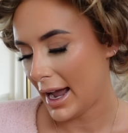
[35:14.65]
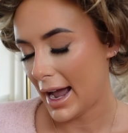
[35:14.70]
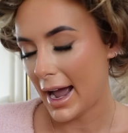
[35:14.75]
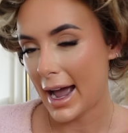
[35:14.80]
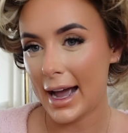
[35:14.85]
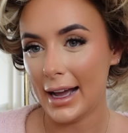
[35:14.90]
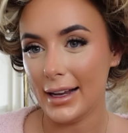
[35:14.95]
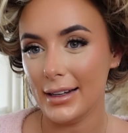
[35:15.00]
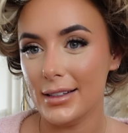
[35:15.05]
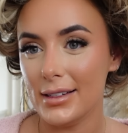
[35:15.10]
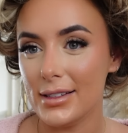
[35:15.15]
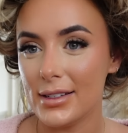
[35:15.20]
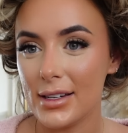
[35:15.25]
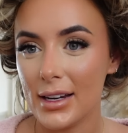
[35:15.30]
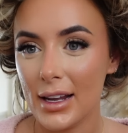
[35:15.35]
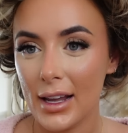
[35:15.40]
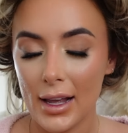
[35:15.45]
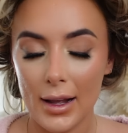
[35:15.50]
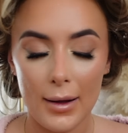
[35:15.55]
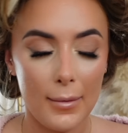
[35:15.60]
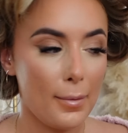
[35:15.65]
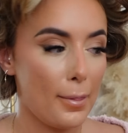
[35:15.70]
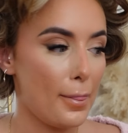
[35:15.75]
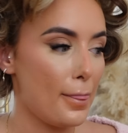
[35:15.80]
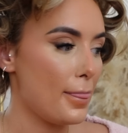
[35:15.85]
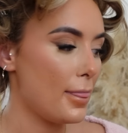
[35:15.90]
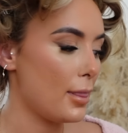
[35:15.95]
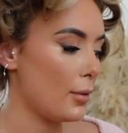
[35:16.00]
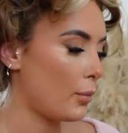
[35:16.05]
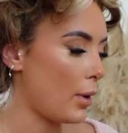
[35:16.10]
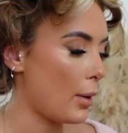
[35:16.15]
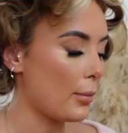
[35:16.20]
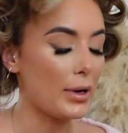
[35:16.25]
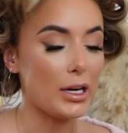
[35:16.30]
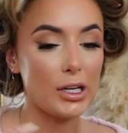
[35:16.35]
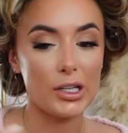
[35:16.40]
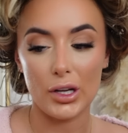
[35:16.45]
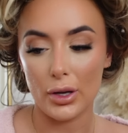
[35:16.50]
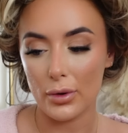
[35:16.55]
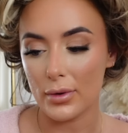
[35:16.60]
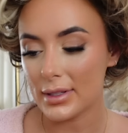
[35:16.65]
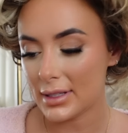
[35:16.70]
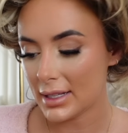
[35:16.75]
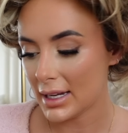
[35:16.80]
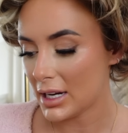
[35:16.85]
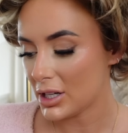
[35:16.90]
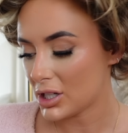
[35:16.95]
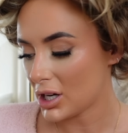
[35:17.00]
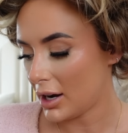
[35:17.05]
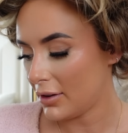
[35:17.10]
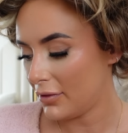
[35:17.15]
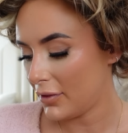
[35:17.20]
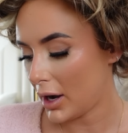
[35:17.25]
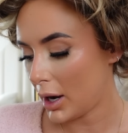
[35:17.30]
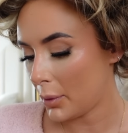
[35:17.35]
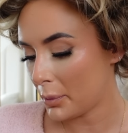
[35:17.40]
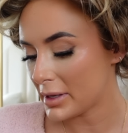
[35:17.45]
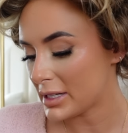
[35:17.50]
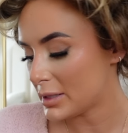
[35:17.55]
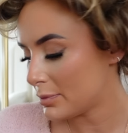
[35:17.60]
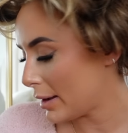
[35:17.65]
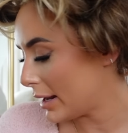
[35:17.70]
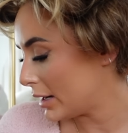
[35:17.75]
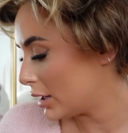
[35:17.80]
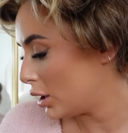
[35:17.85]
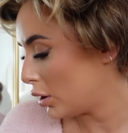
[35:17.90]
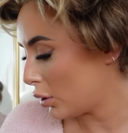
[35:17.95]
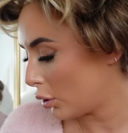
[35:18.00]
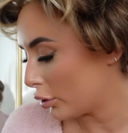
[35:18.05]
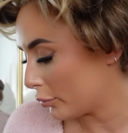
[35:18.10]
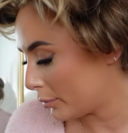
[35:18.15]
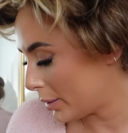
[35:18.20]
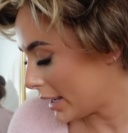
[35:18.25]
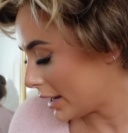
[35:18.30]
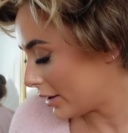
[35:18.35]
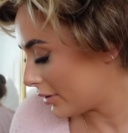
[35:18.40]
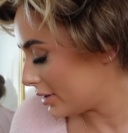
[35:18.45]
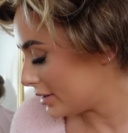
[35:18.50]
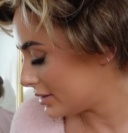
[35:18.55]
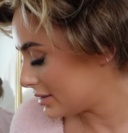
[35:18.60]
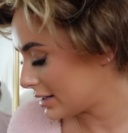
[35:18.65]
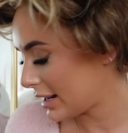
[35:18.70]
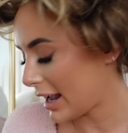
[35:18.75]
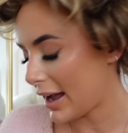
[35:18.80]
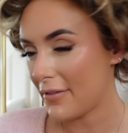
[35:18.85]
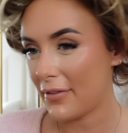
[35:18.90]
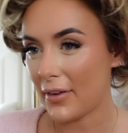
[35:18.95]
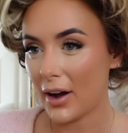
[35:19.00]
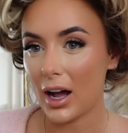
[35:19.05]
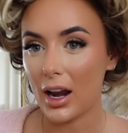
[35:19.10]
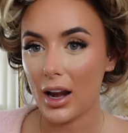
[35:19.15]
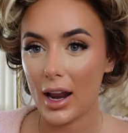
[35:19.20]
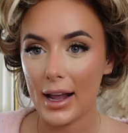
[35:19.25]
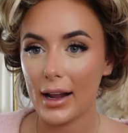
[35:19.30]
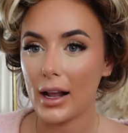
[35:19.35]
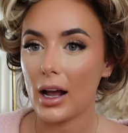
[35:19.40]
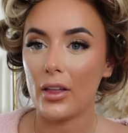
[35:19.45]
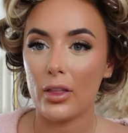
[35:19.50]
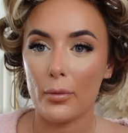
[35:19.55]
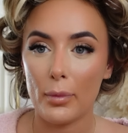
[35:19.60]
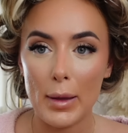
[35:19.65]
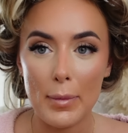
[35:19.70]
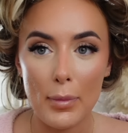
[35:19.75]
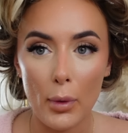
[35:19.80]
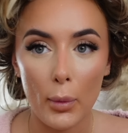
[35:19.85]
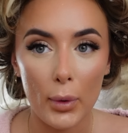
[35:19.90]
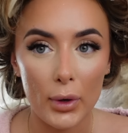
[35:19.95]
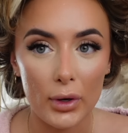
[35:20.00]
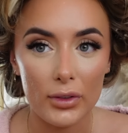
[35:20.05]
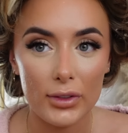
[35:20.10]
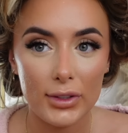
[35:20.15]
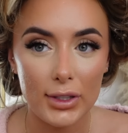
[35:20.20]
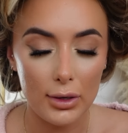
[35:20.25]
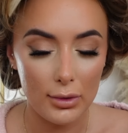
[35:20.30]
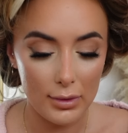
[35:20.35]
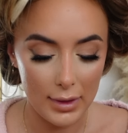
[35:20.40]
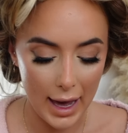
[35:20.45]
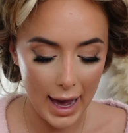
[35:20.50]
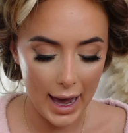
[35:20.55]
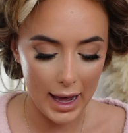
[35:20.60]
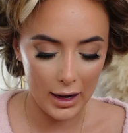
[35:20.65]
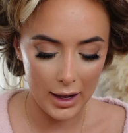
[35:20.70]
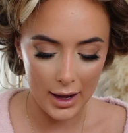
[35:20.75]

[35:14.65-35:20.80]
And when we do see each other, we spend long periods together. Like other people wouldn't do that.